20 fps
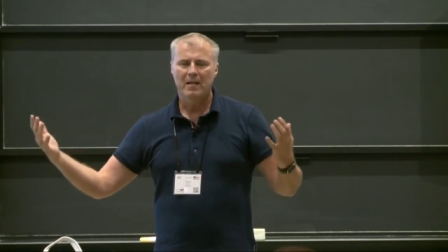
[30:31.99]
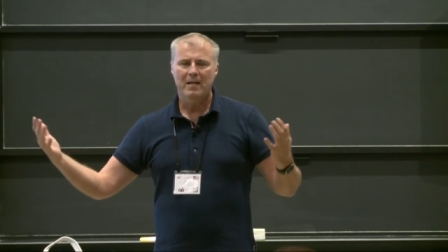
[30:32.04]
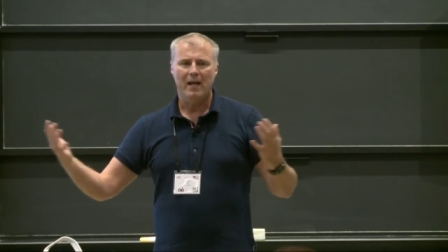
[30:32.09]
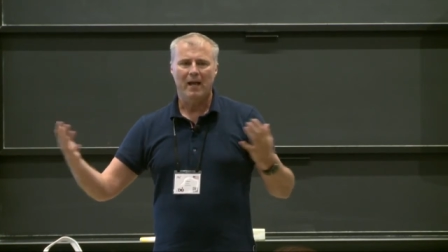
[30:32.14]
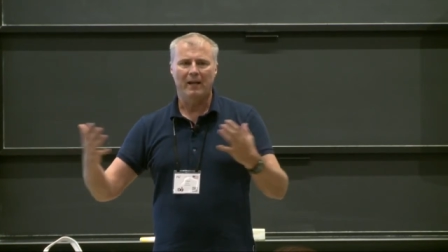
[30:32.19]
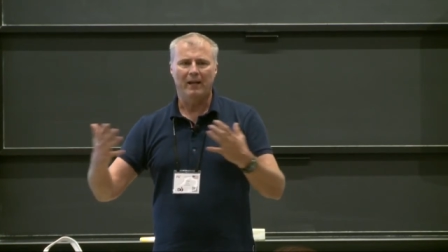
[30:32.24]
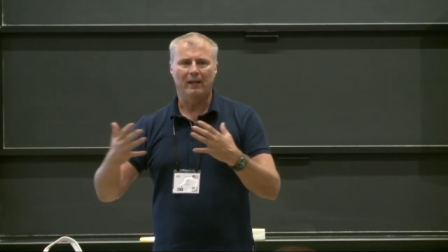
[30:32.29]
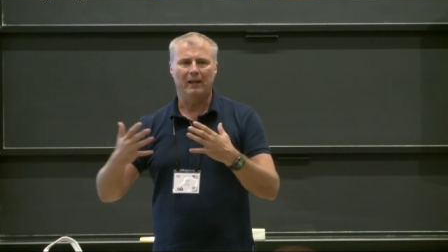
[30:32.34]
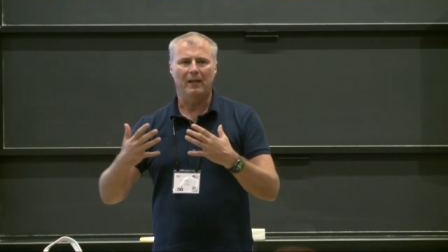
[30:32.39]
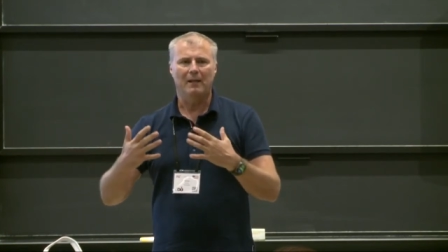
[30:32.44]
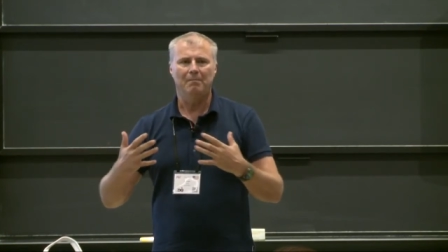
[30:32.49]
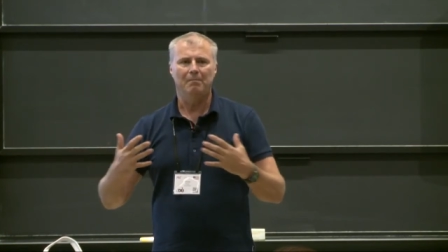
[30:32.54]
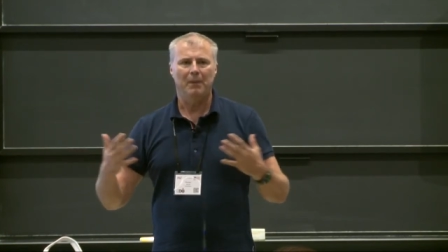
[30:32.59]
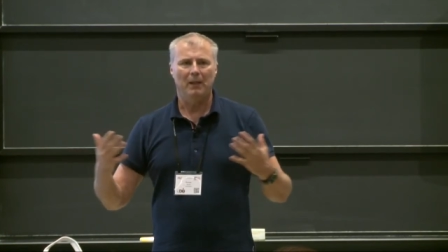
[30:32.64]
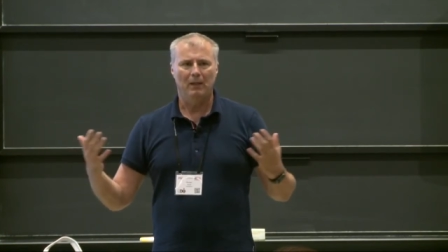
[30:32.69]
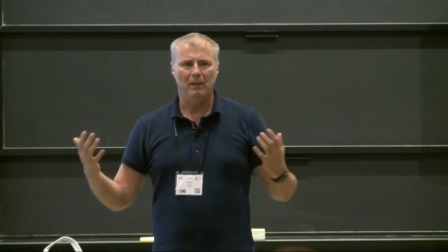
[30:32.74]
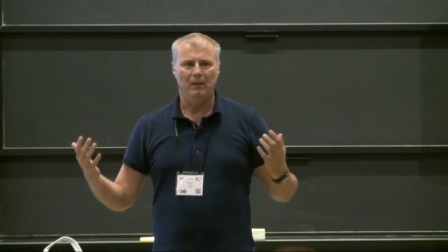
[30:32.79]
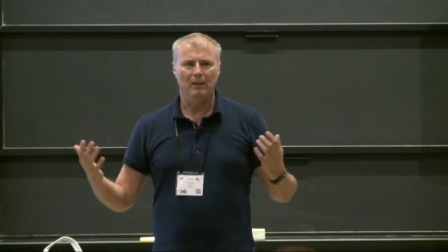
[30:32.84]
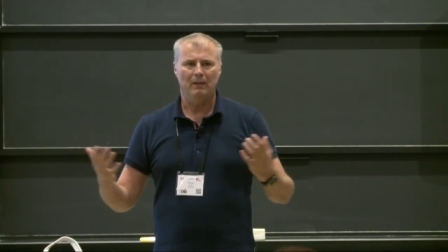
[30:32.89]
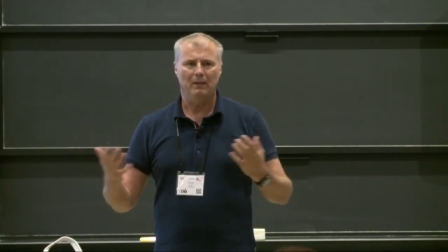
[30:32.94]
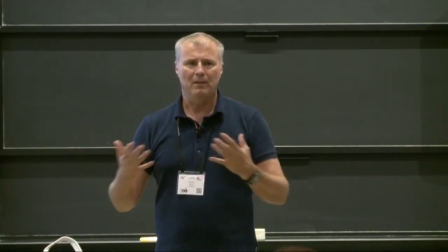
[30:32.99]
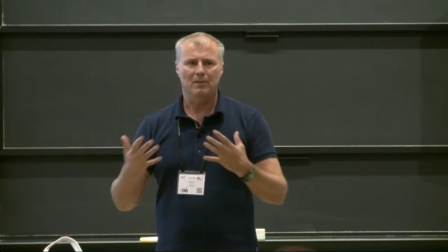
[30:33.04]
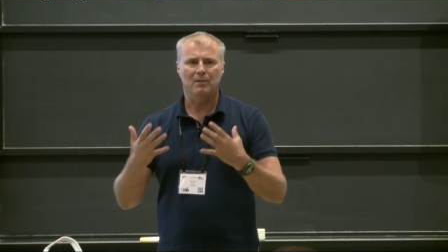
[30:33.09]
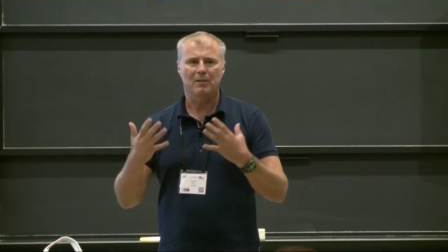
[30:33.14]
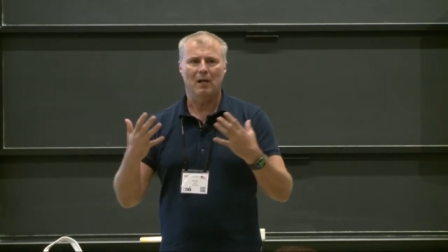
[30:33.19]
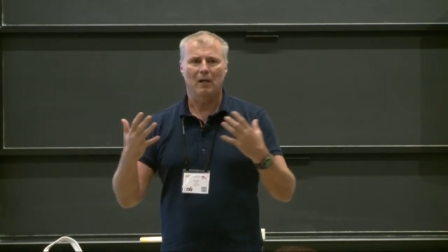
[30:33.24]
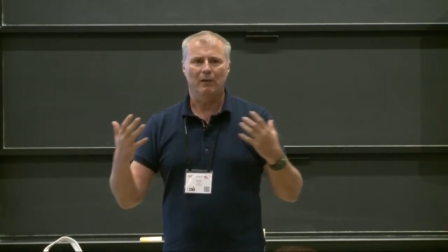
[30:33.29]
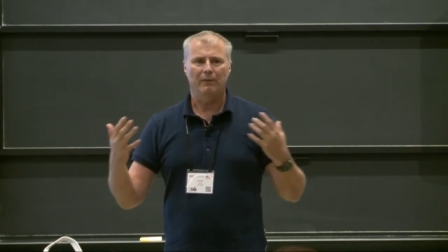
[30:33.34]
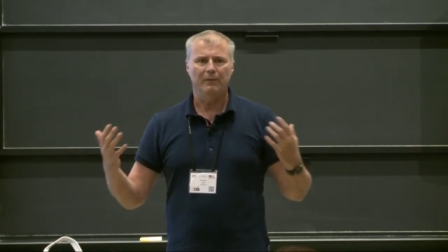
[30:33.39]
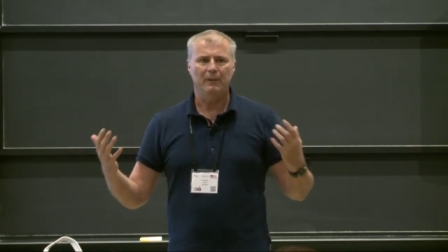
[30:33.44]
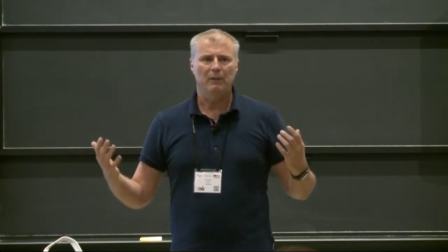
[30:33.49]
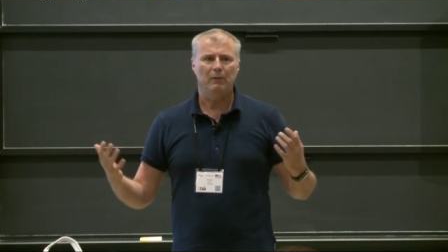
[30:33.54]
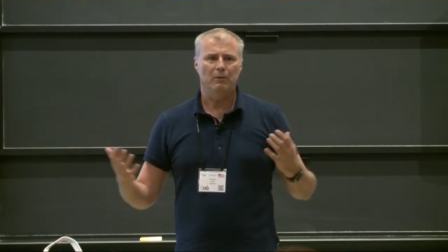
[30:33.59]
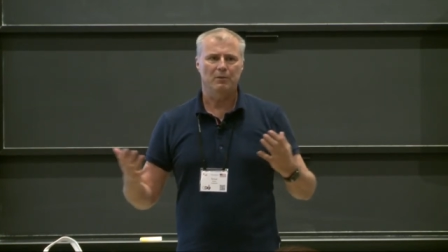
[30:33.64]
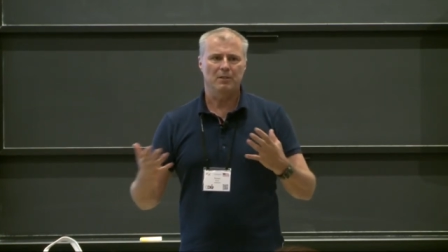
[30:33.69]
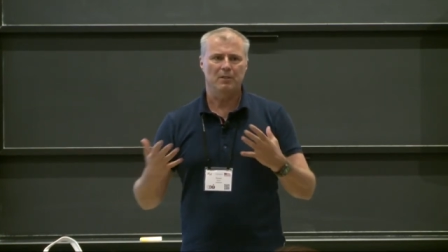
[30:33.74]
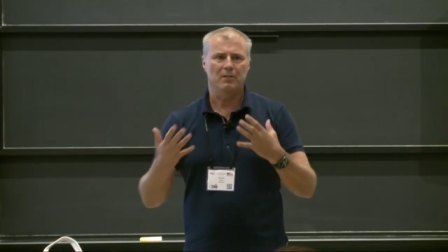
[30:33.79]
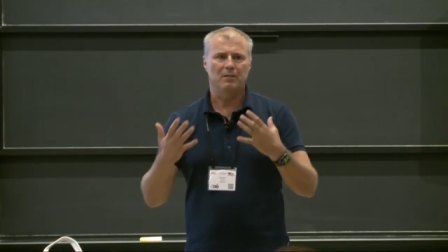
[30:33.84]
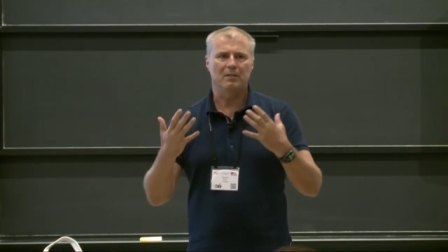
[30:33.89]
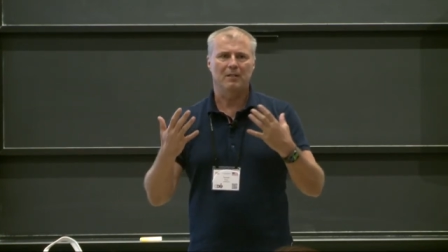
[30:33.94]
and again, building this kind of
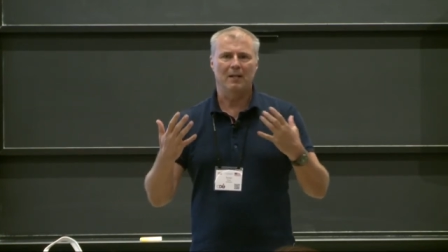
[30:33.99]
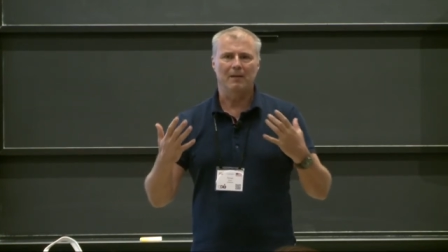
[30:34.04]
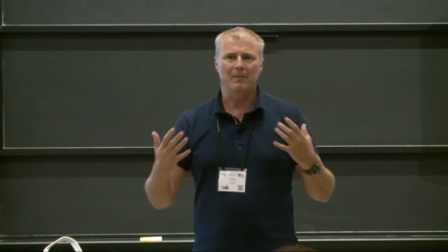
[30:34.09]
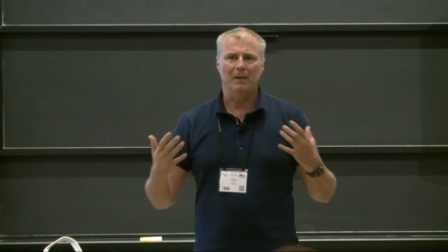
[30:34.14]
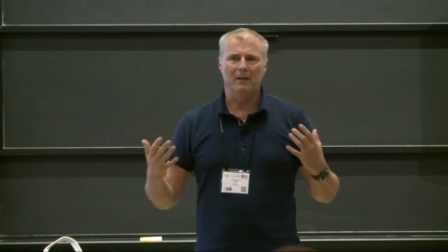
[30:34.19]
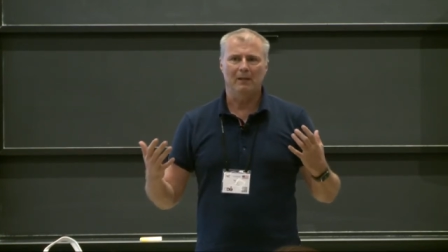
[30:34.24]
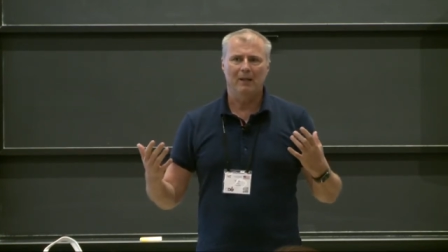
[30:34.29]
ecosystem